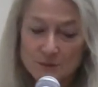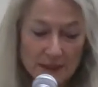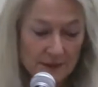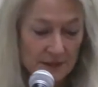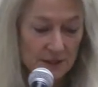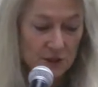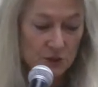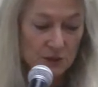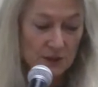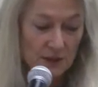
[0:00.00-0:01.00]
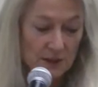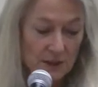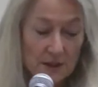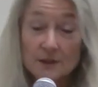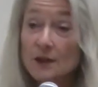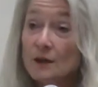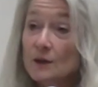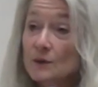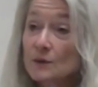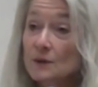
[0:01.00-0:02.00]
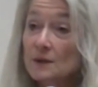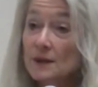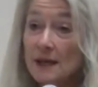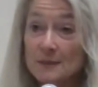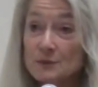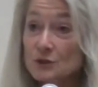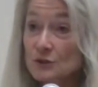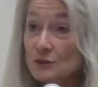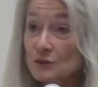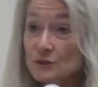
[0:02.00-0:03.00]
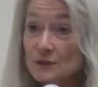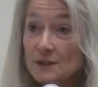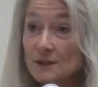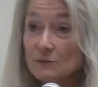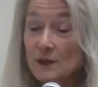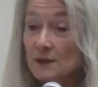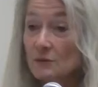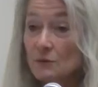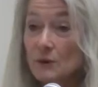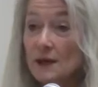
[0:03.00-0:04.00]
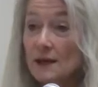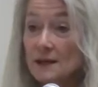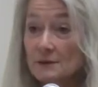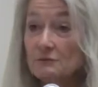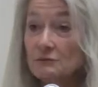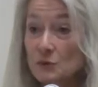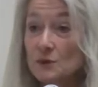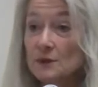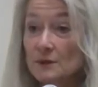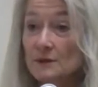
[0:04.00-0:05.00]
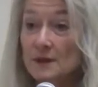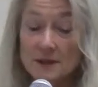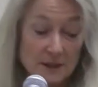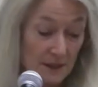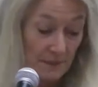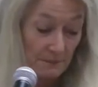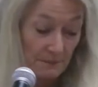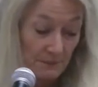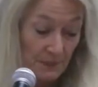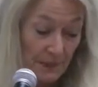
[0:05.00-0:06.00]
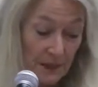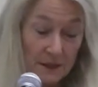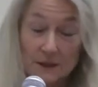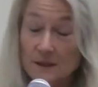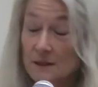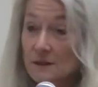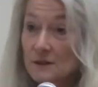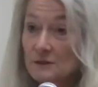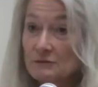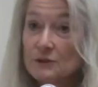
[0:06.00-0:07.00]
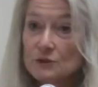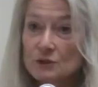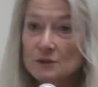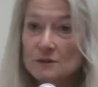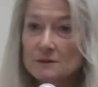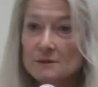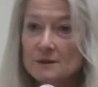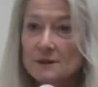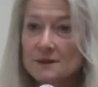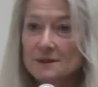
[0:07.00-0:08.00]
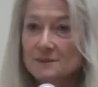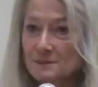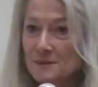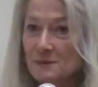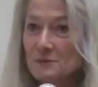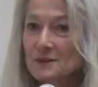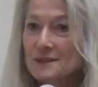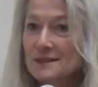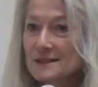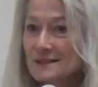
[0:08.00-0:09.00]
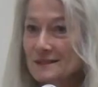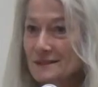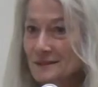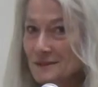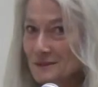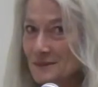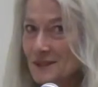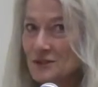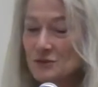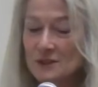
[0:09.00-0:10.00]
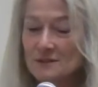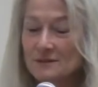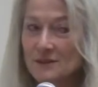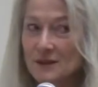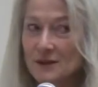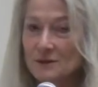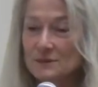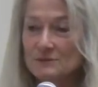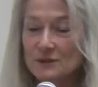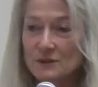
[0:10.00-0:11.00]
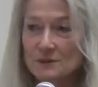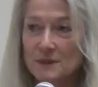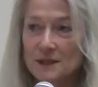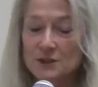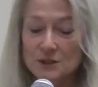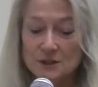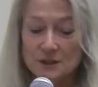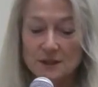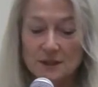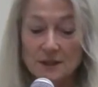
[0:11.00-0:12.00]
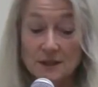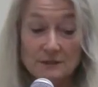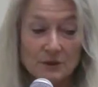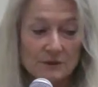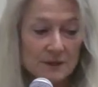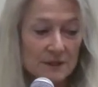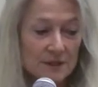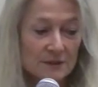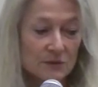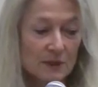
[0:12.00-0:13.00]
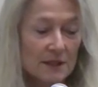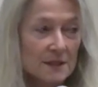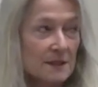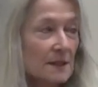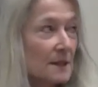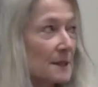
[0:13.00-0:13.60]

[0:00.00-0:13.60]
make this history known, capture in whatever way for the future, the memories the history there. It was very much involved in the civil rights